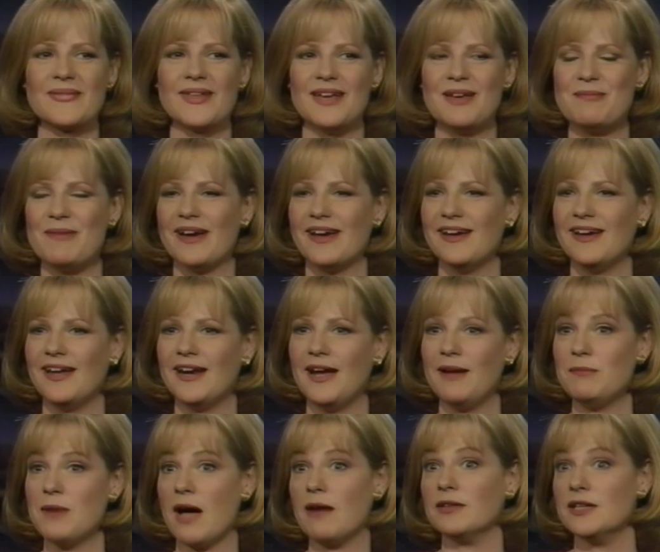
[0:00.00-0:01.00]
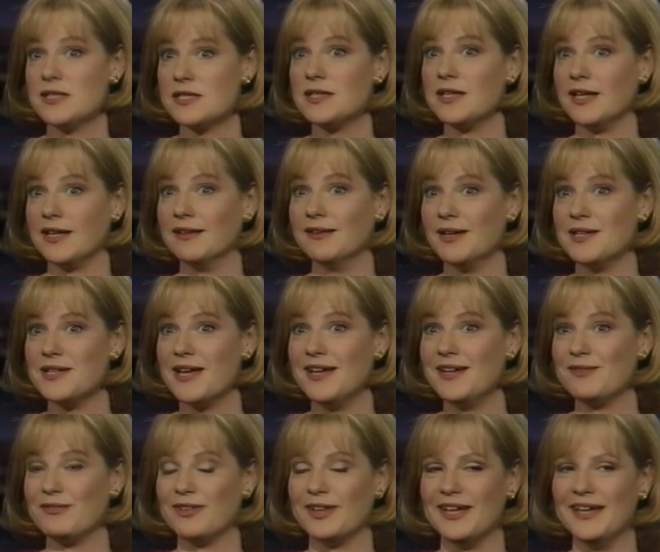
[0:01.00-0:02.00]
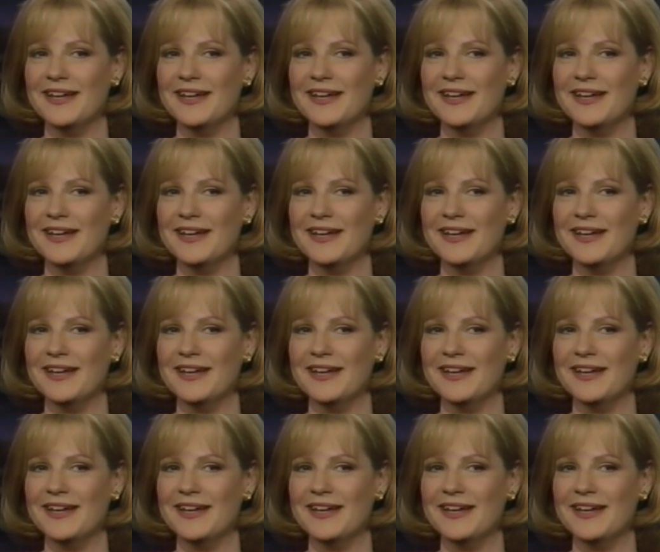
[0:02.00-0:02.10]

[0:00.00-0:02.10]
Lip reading: And I'm not listening attentively.